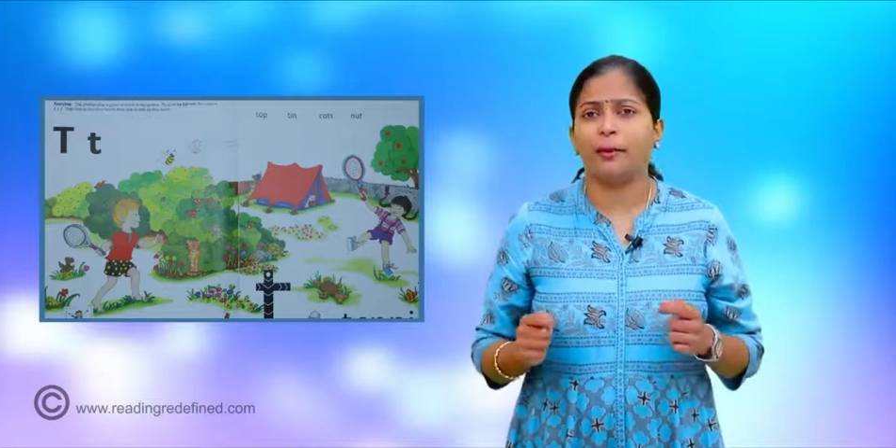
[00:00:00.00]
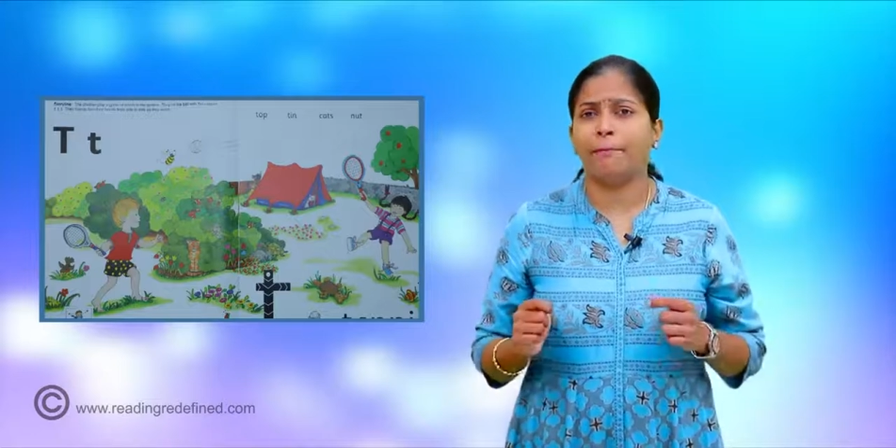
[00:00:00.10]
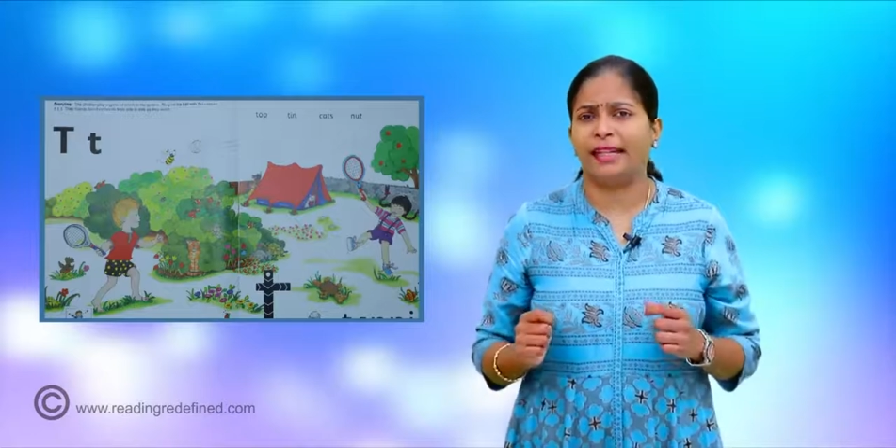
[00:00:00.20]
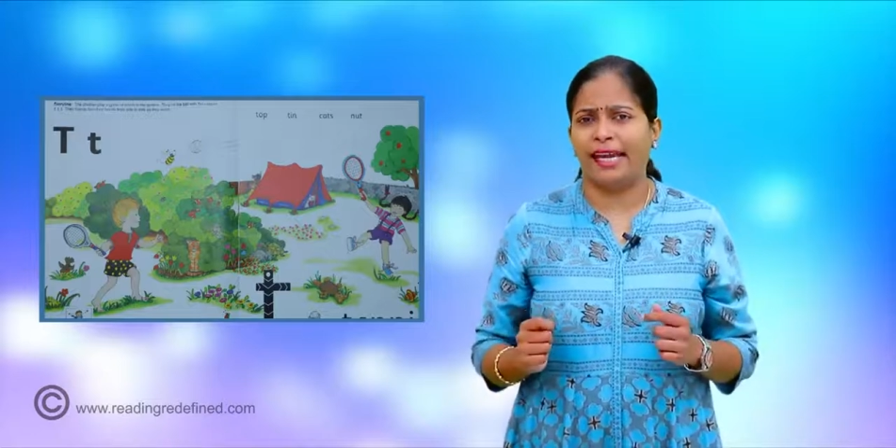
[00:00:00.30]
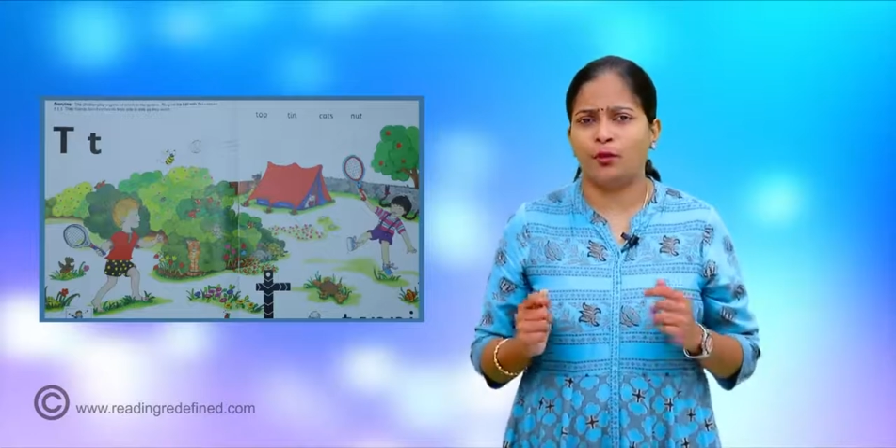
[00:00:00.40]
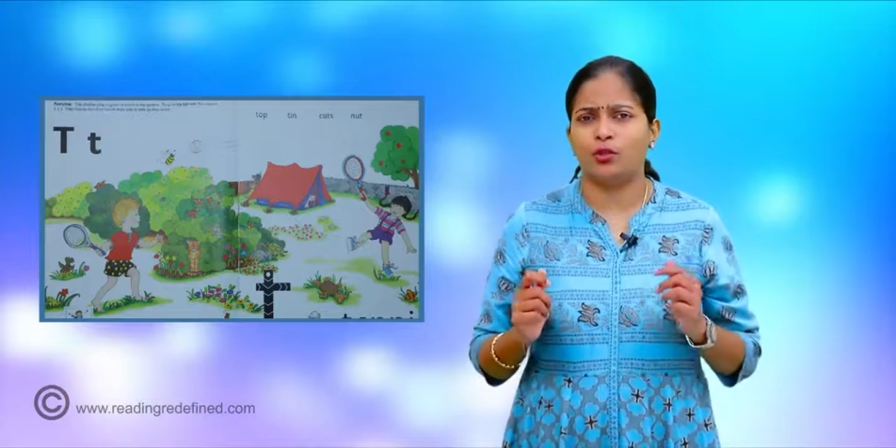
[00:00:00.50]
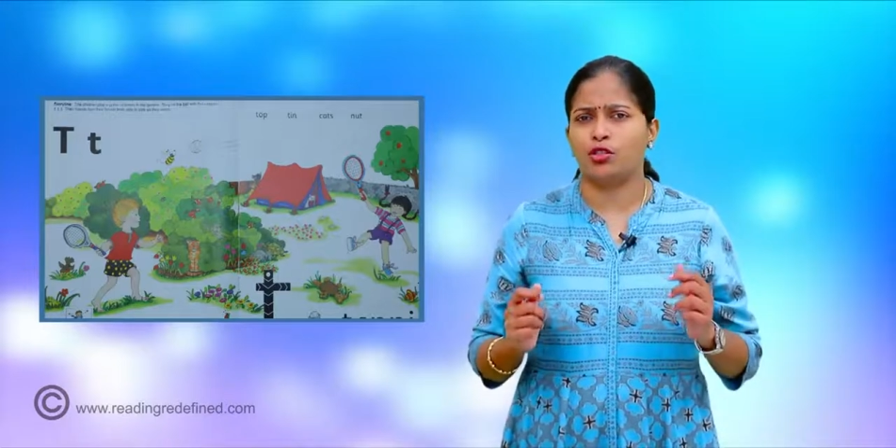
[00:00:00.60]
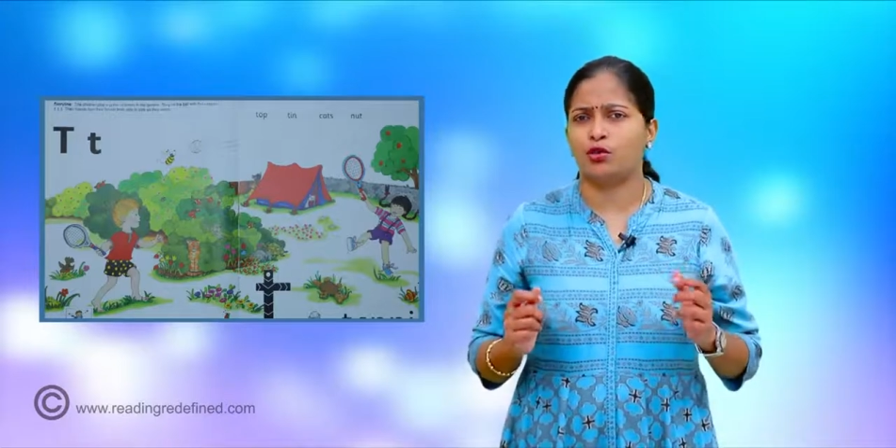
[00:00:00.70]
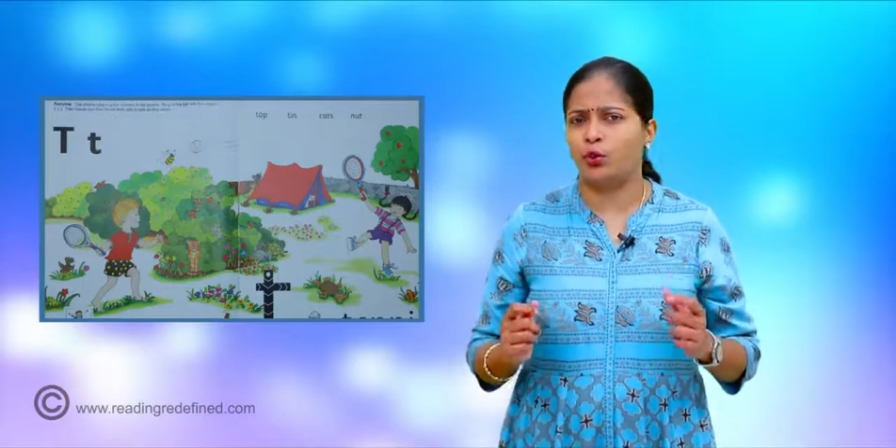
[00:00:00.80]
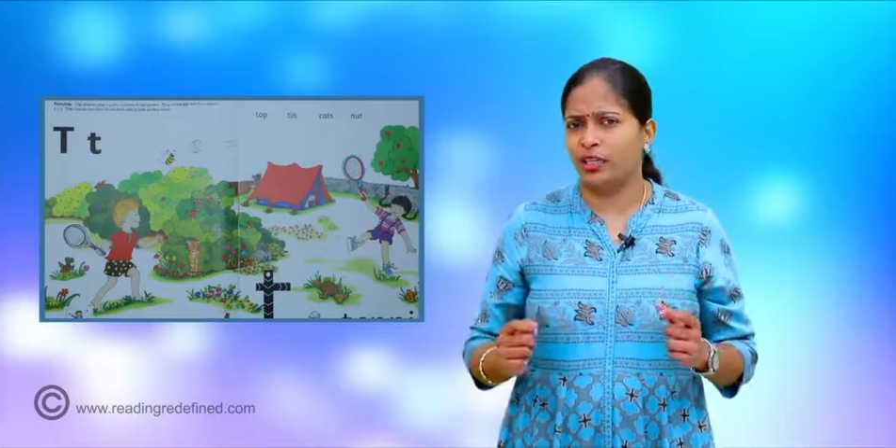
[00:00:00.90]
The play
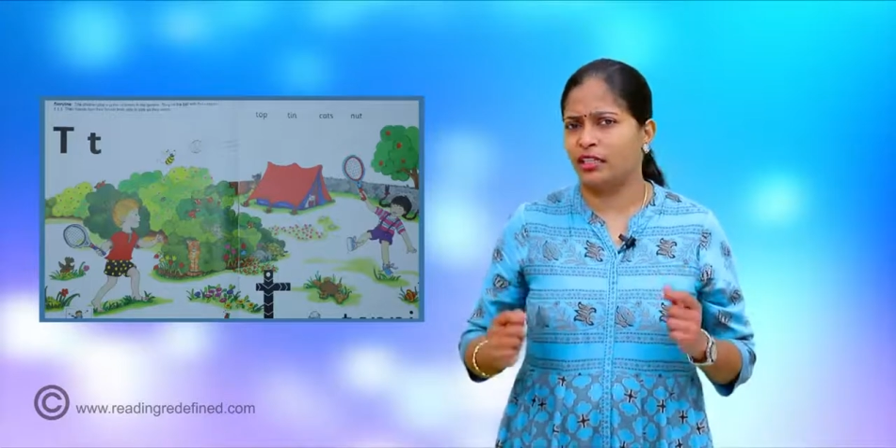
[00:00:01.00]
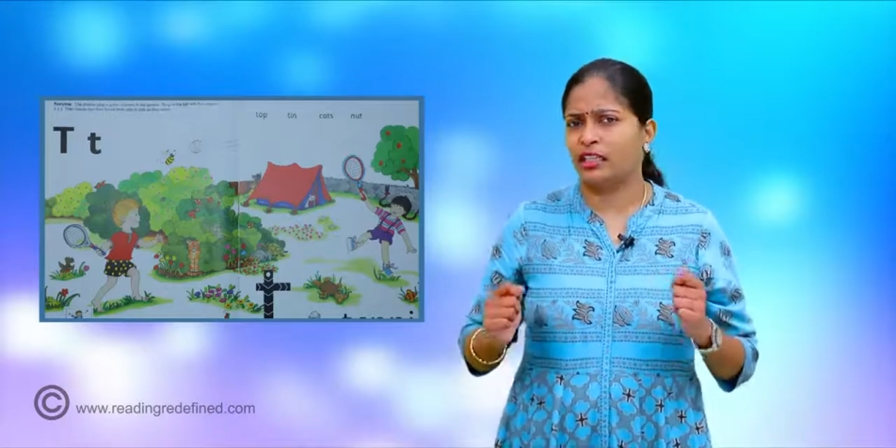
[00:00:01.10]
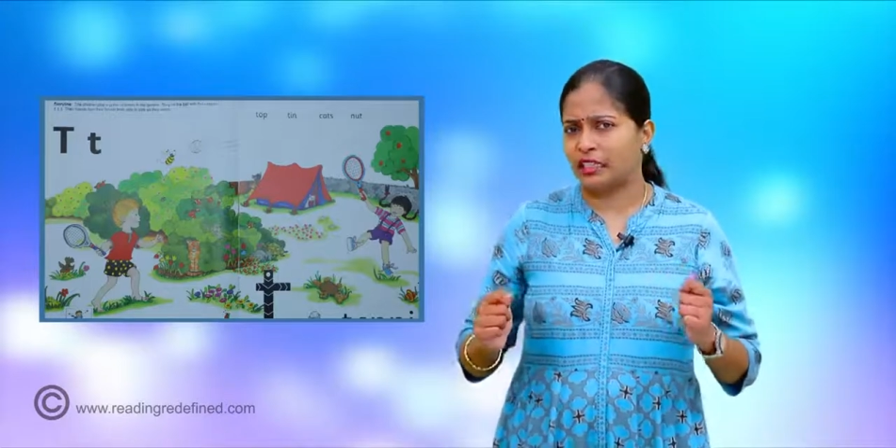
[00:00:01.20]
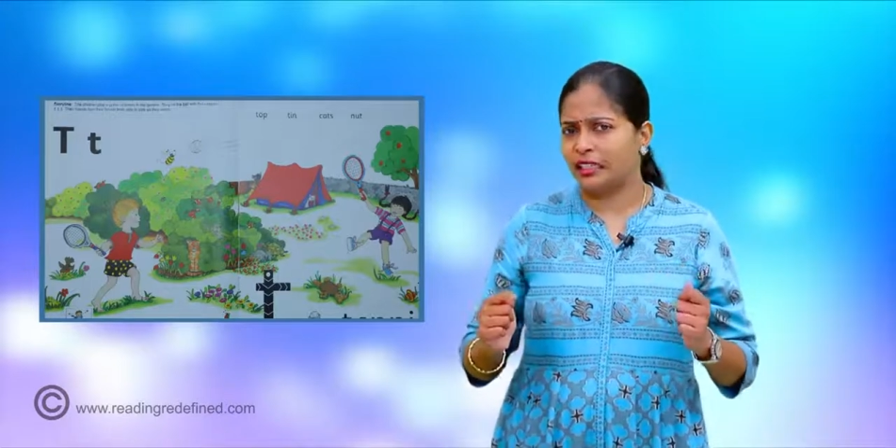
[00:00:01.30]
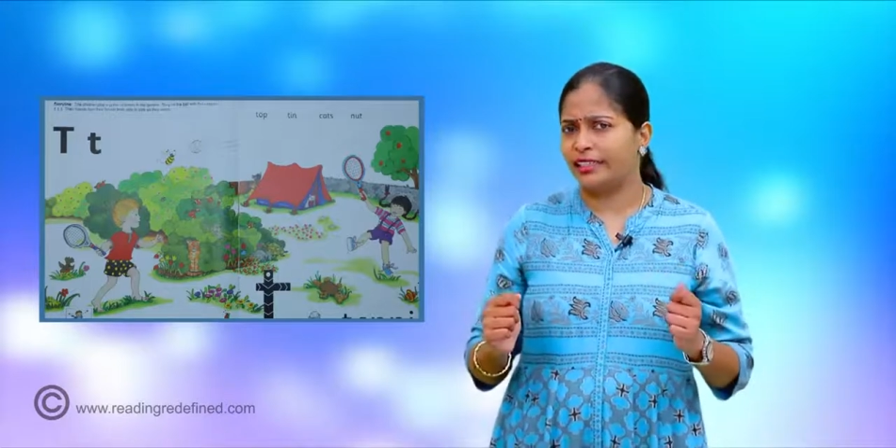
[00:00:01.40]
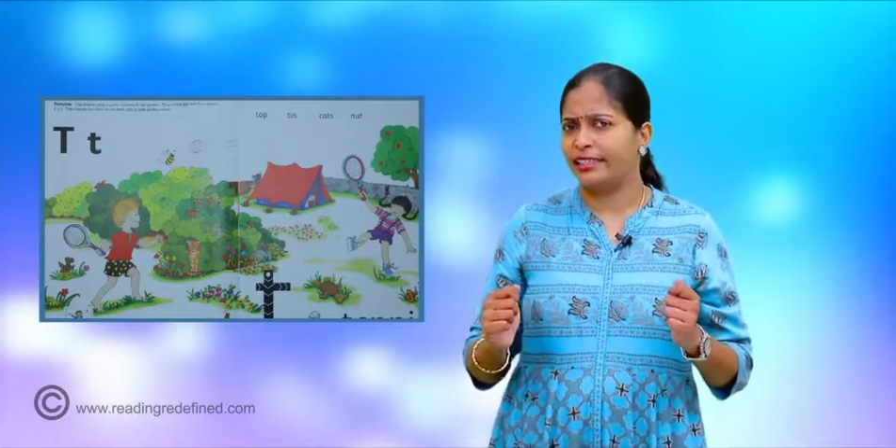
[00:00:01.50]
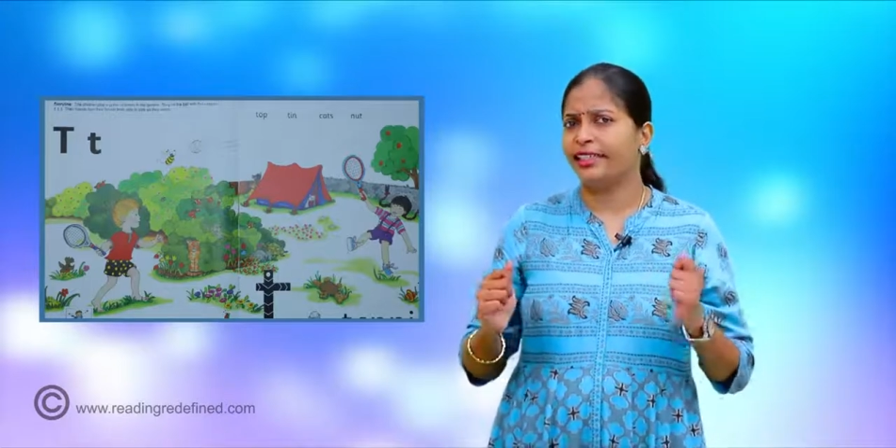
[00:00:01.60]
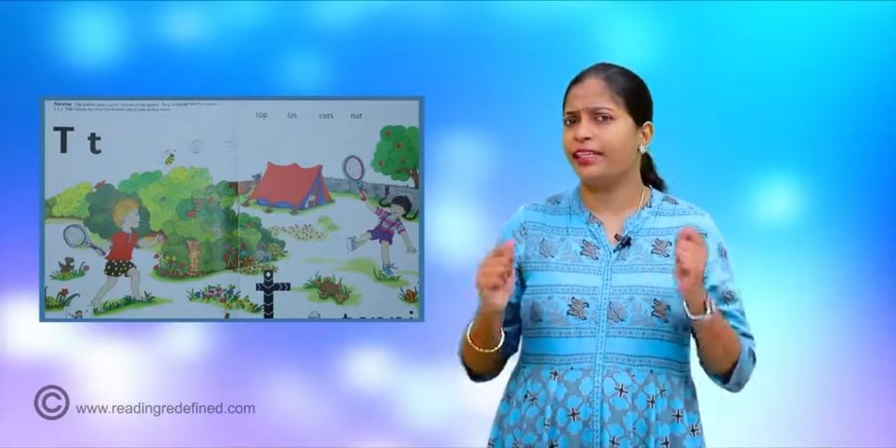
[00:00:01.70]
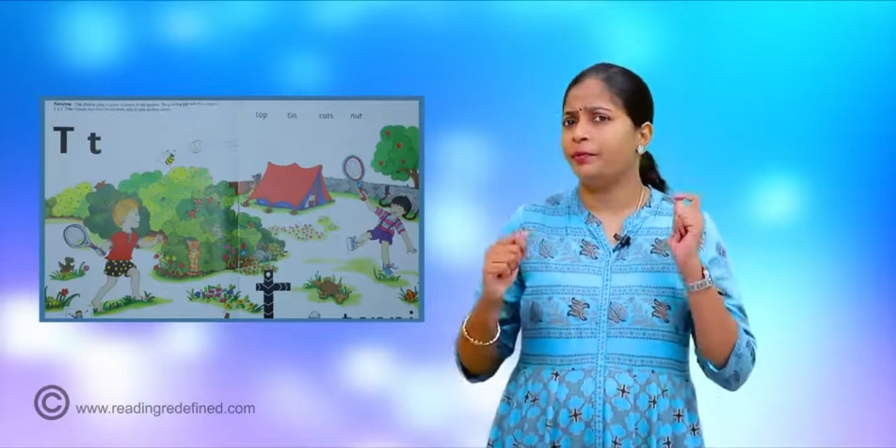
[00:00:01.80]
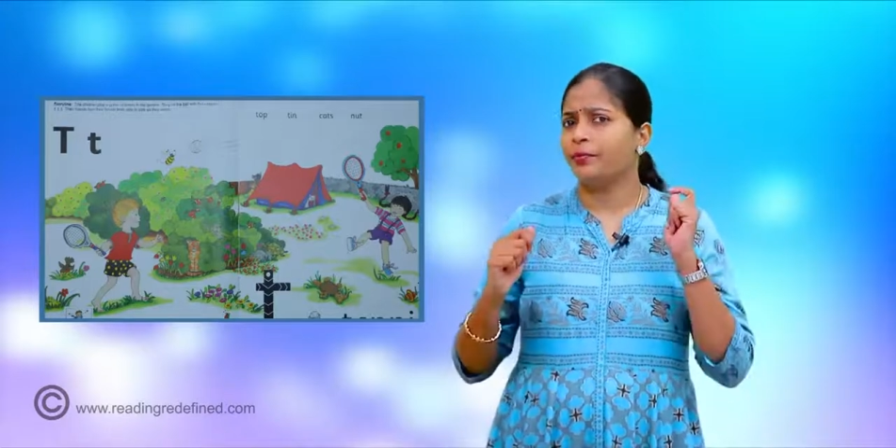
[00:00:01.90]
was going
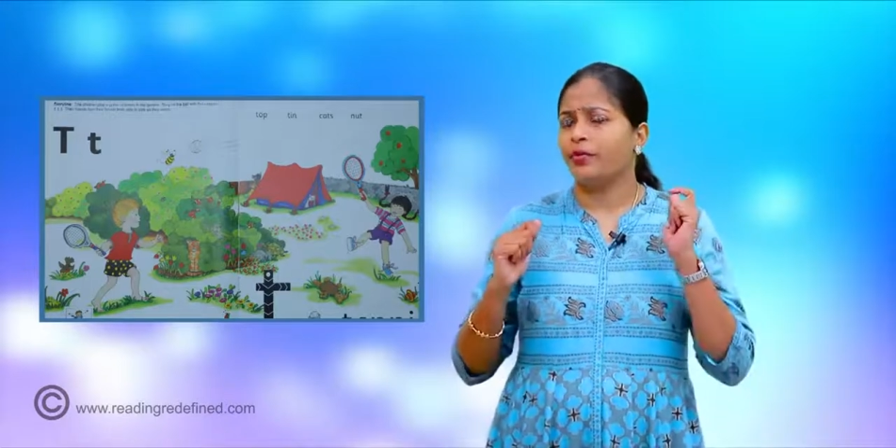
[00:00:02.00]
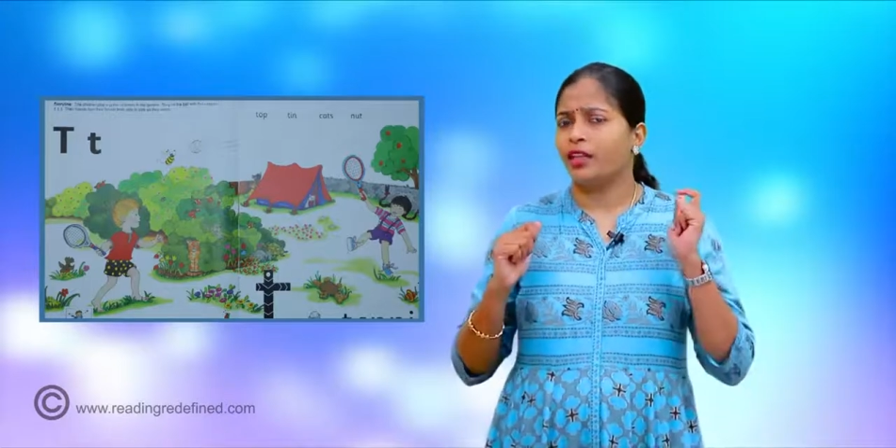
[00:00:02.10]
really